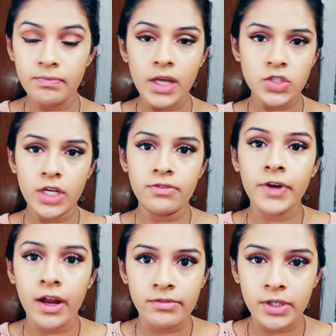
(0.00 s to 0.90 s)
a shade for
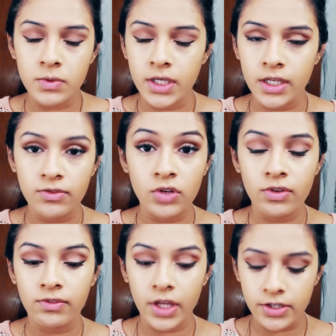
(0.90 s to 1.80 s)
everyone, even if
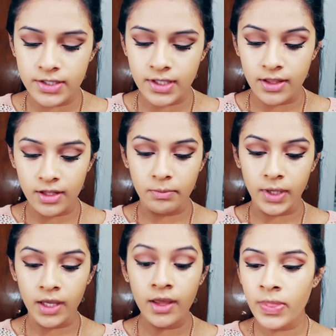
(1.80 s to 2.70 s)
you have lighter skin than
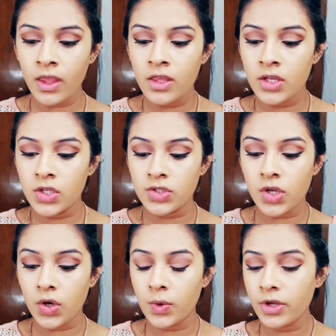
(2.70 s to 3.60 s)
me.
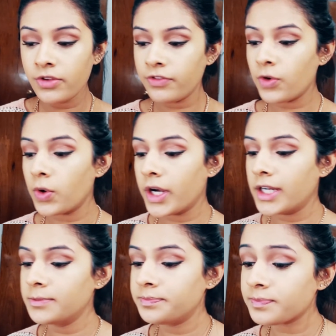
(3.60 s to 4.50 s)
So for
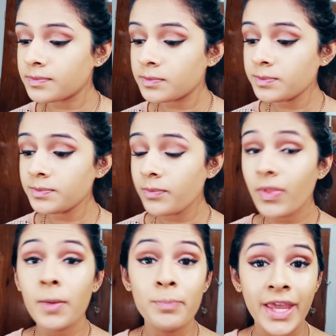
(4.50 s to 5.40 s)

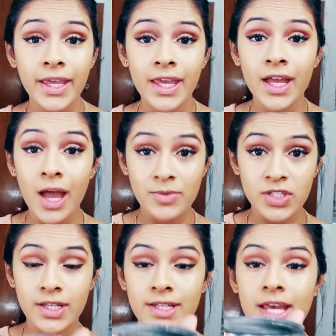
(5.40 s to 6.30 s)
baking, I'm
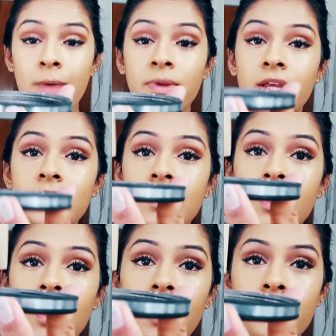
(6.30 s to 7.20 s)
just going to tap it into the
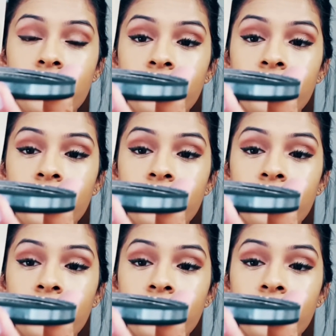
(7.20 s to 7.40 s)
cup,